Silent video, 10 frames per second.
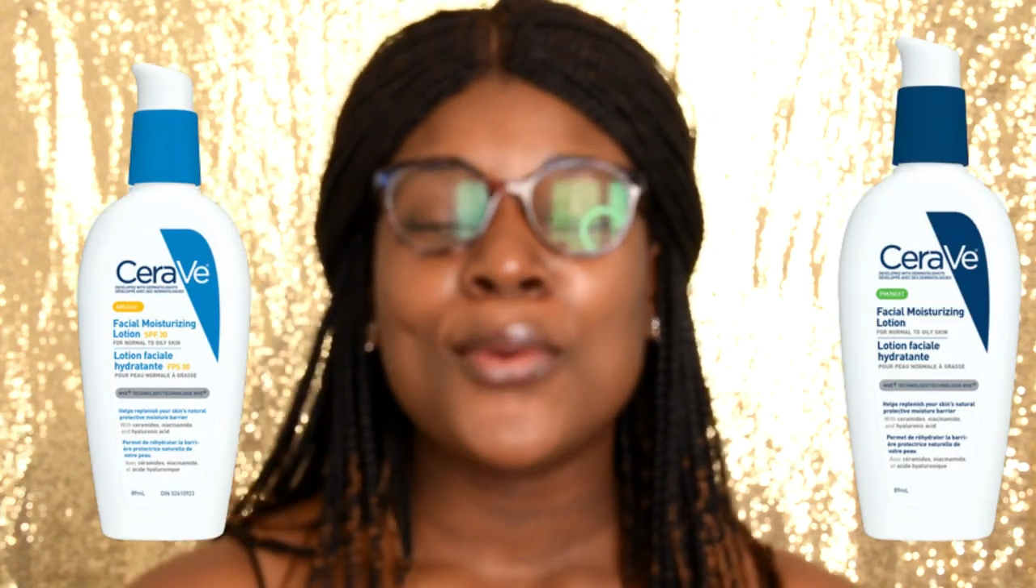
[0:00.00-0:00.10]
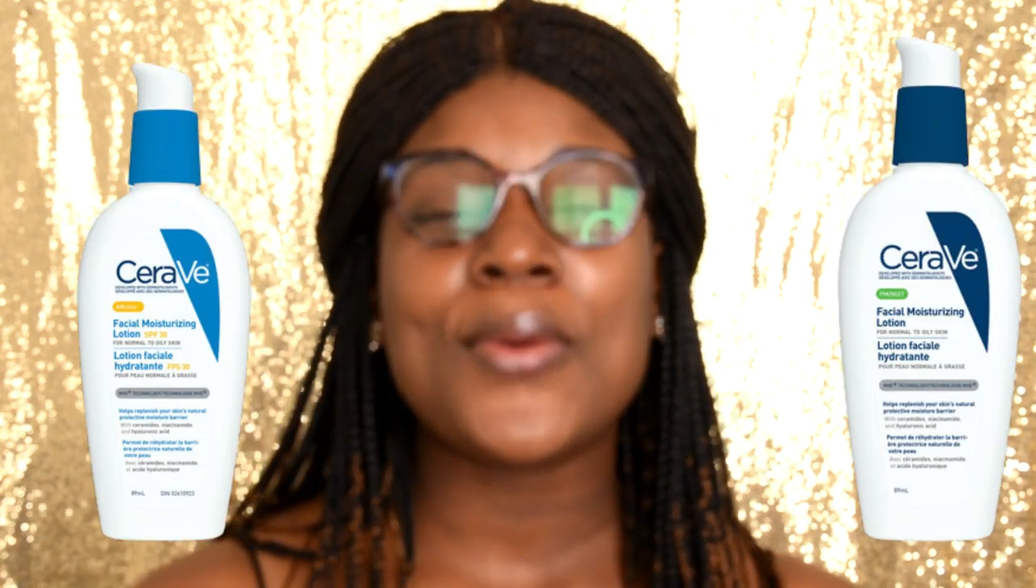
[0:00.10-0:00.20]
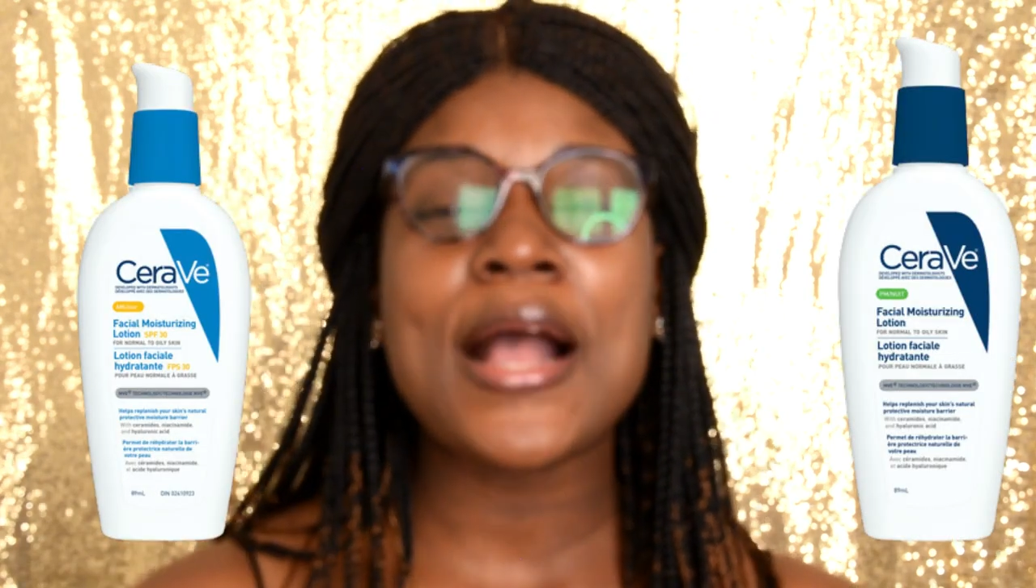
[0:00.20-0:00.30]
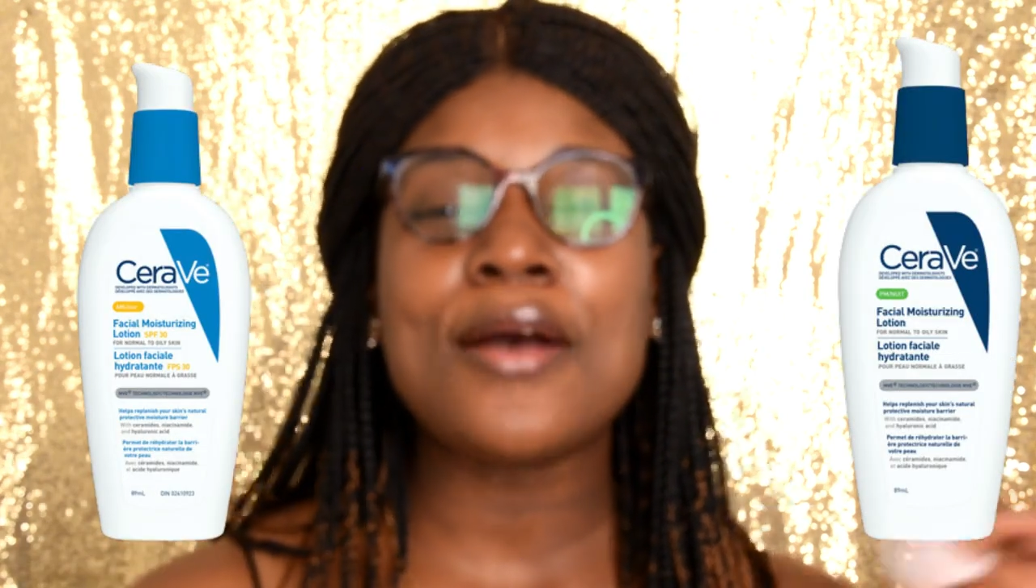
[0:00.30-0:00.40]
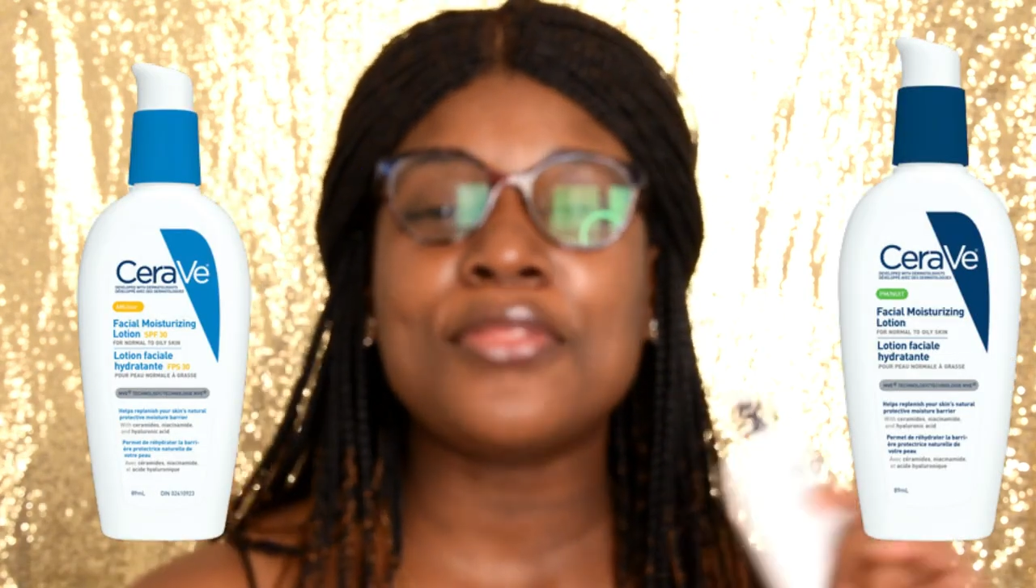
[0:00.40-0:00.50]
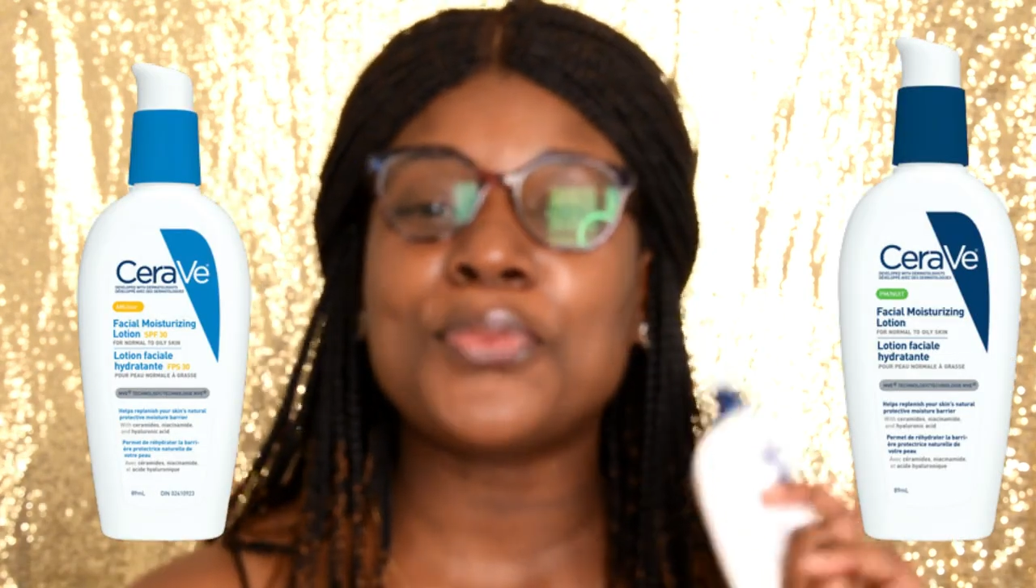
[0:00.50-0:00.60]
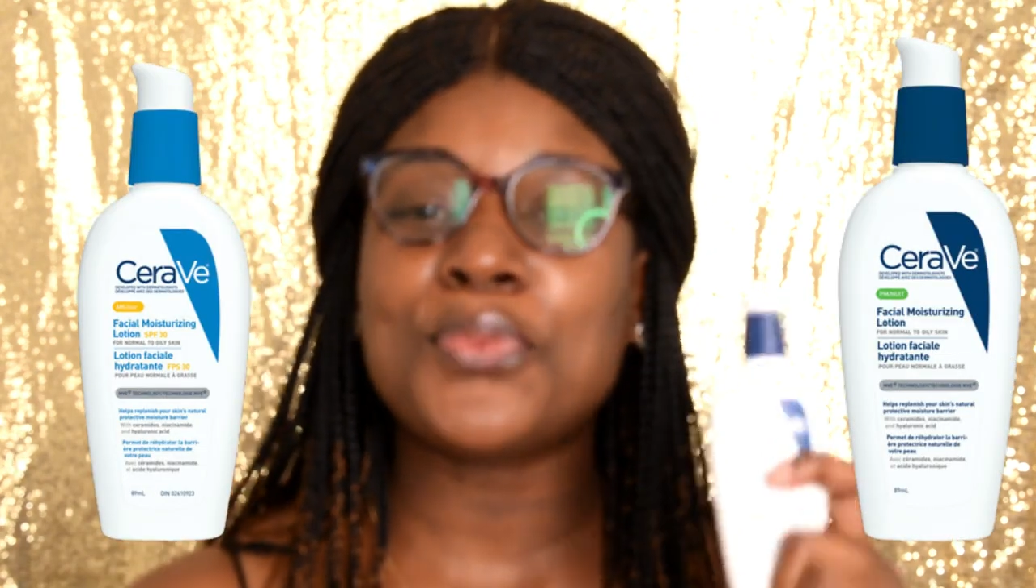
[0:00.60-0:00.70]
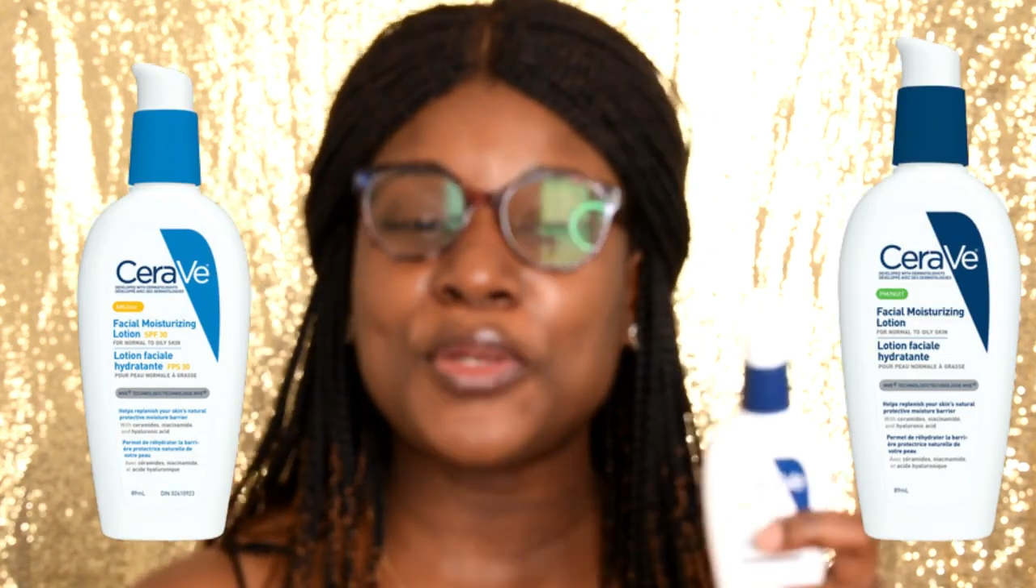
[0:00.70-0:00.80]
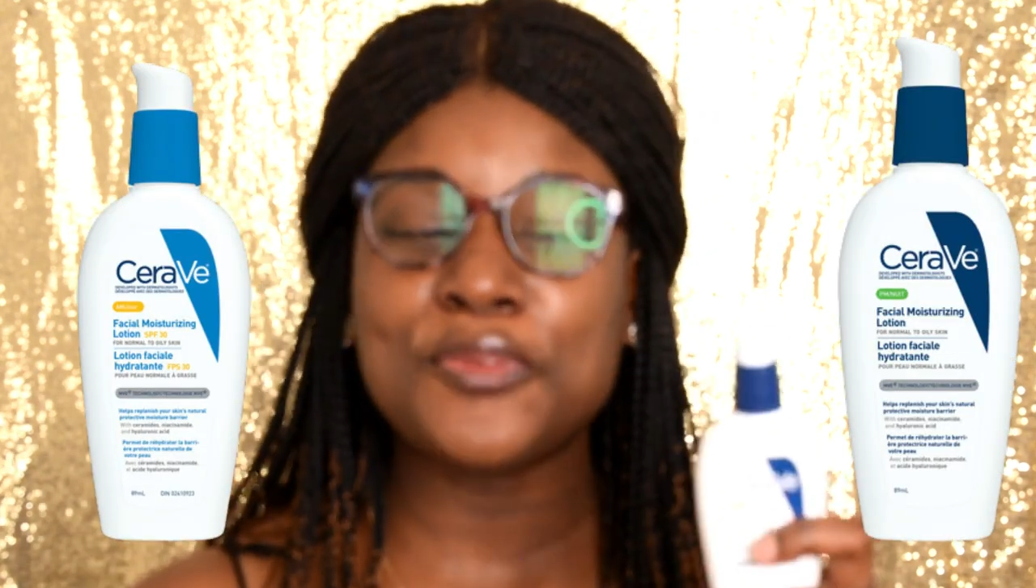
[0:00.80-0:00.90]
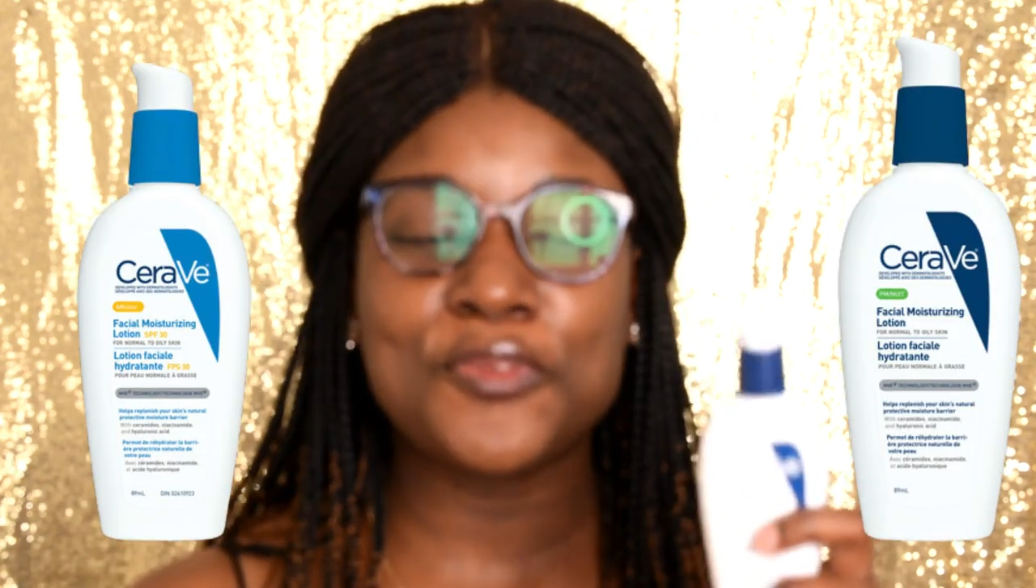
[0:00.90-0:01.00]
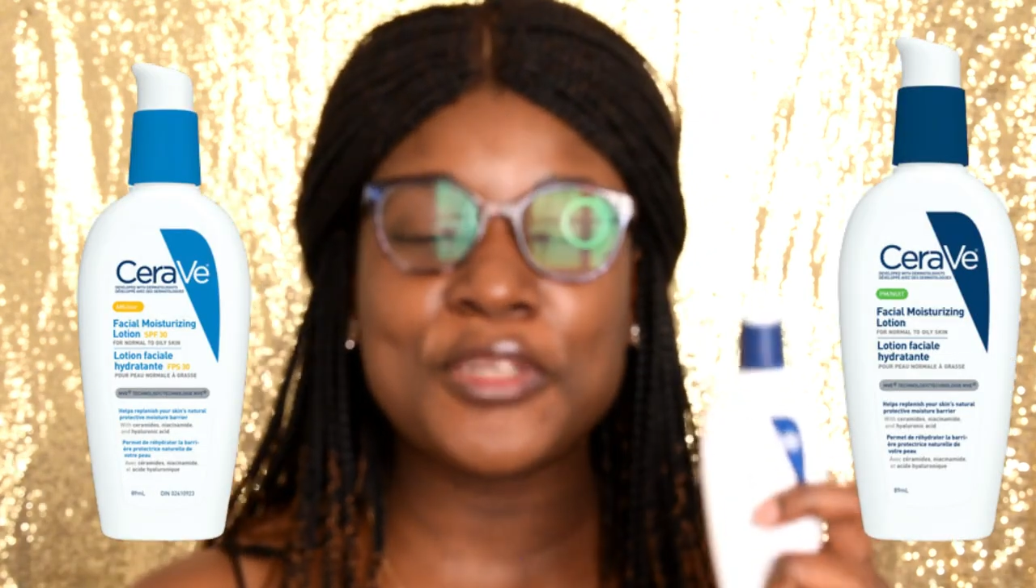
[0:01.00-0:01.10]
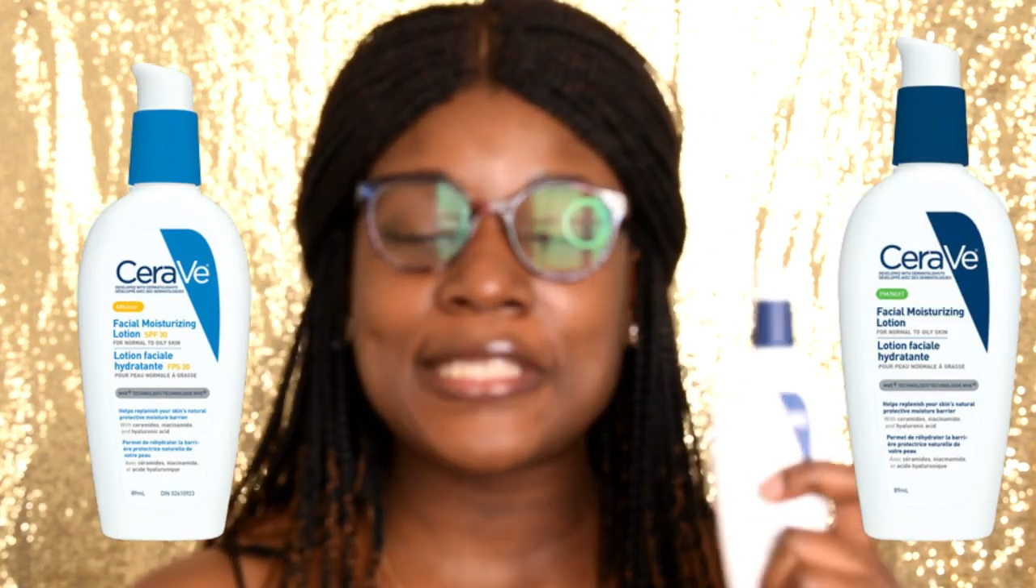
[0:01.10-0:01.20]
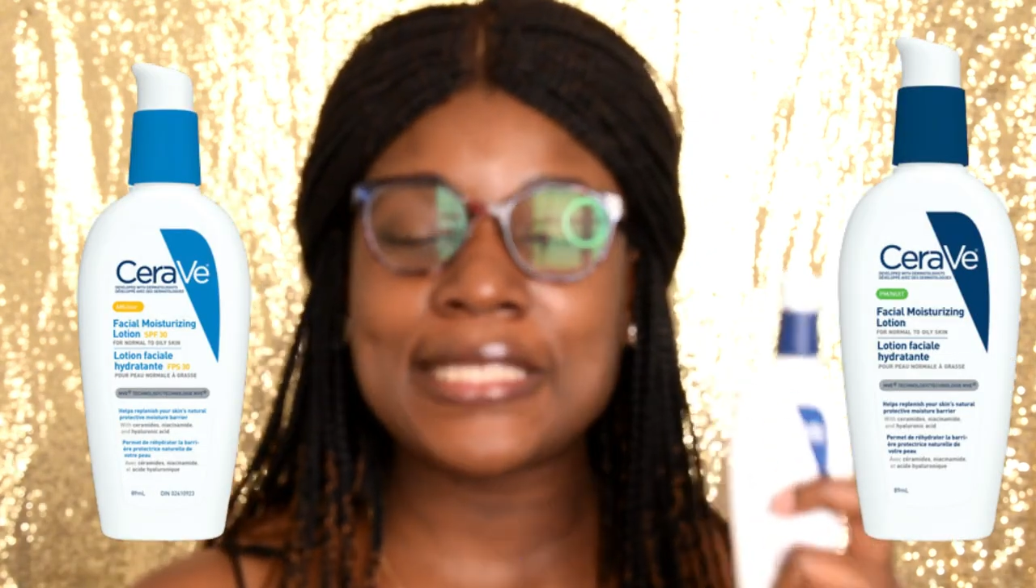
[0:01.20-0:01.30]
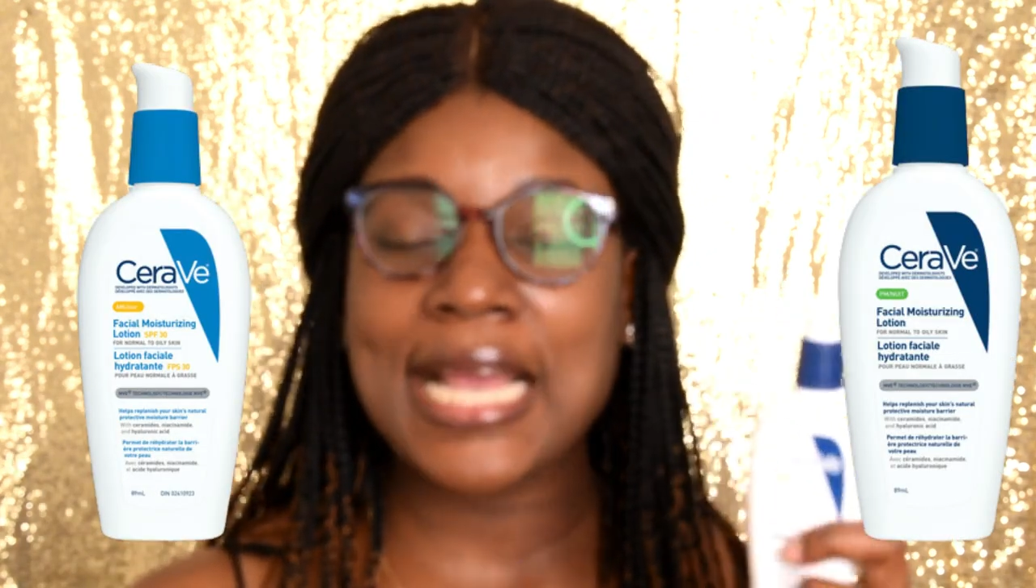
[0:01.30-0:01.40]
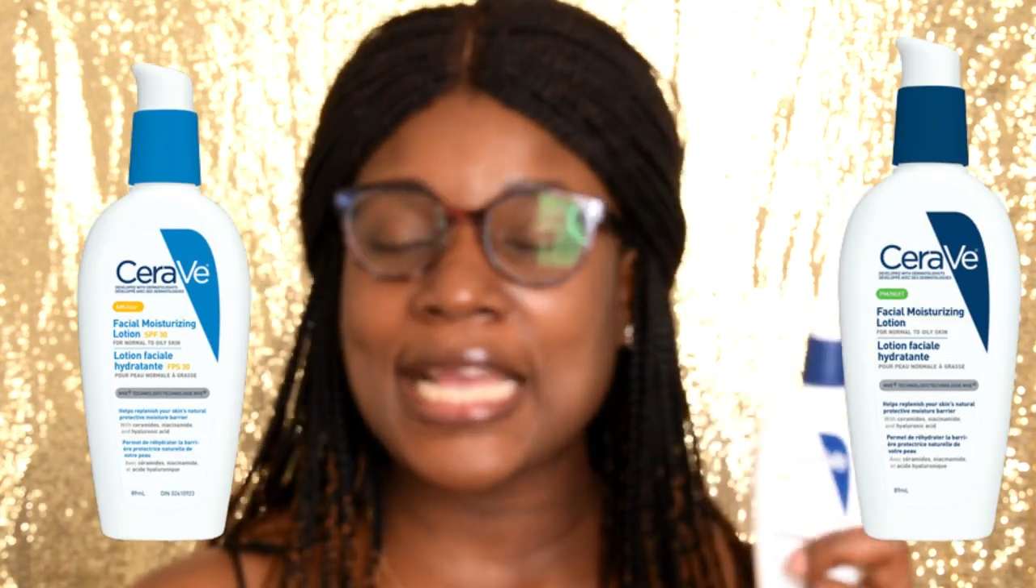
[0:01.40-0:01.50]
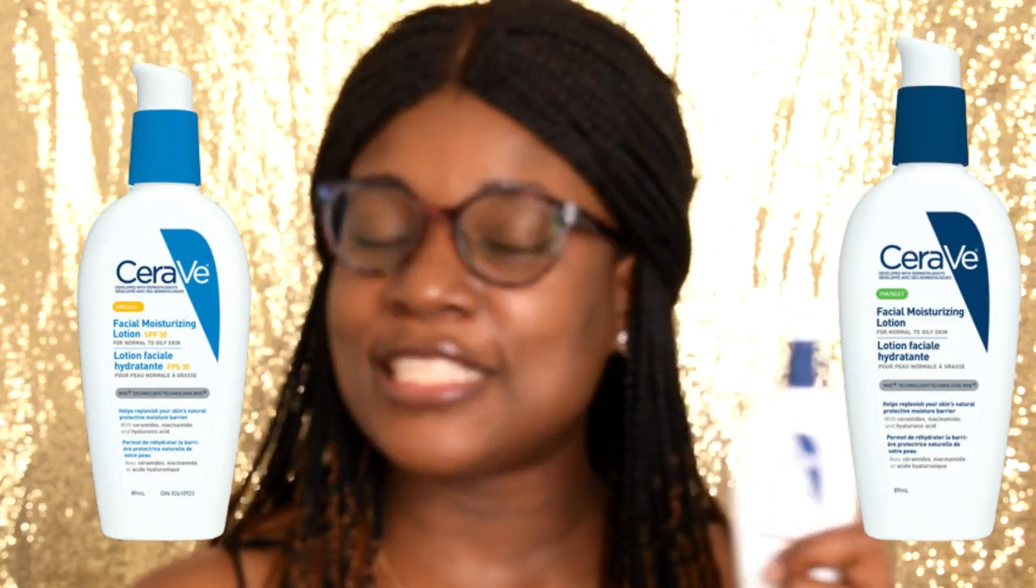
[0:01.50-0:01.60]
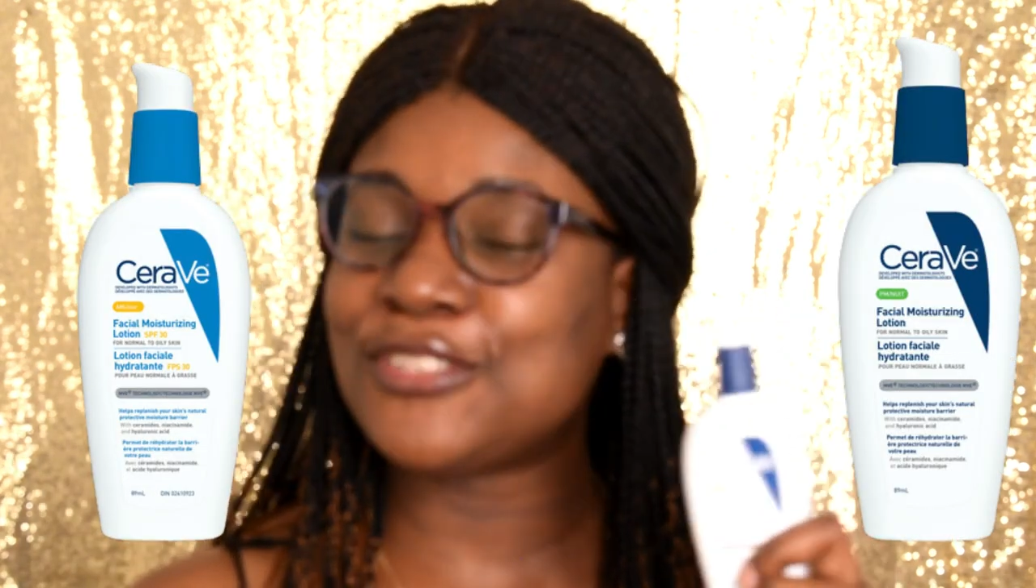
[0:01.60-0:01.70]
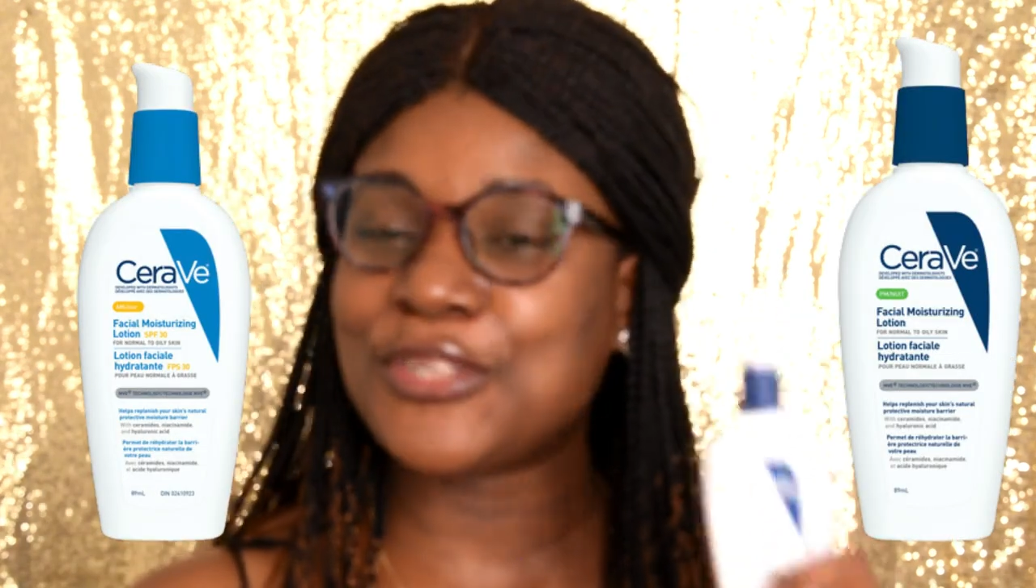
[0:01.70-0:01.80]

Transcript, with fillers: while the one for the night